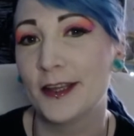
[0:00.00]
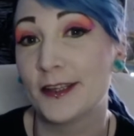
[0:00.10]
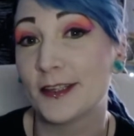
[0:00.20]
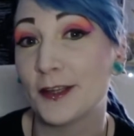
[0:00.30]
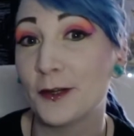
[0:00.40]

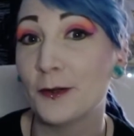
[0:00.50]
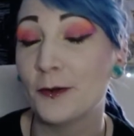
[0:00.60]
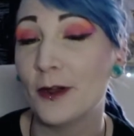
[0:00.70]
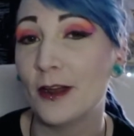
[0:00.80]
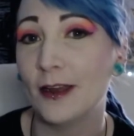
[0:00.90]

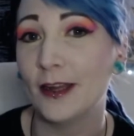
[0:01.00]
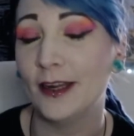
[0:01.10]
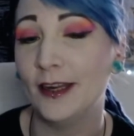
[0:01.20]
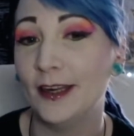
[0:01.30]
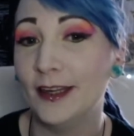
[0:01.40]
So
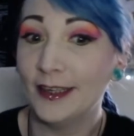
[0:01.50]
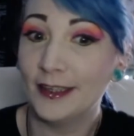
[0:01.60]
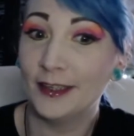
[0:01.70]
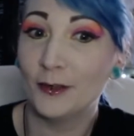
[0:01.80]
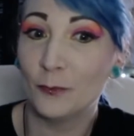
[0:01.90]
I
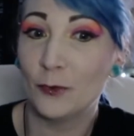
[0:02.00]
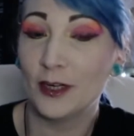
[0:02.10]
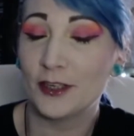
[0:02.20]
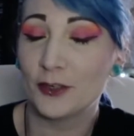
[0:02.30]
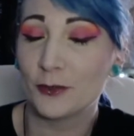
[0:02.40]

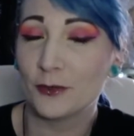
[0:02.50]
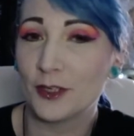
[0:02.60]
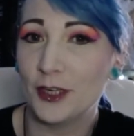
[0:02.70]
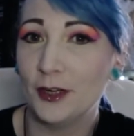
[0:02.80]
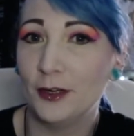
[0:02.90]
wanted to talk
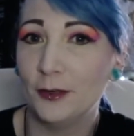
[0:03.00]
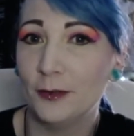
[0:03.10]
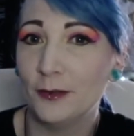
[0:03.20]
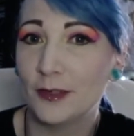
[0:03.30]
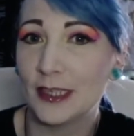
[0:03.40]
to
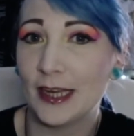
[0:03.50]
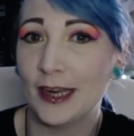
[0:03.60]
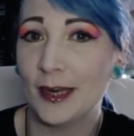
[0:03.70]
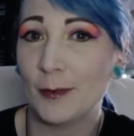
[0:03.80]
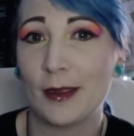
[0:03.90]
you
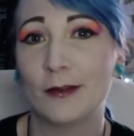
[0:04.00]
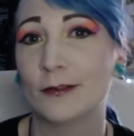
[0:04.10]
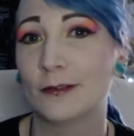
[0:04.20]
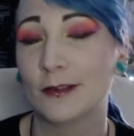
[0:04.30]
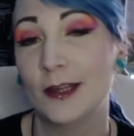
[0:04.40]
today about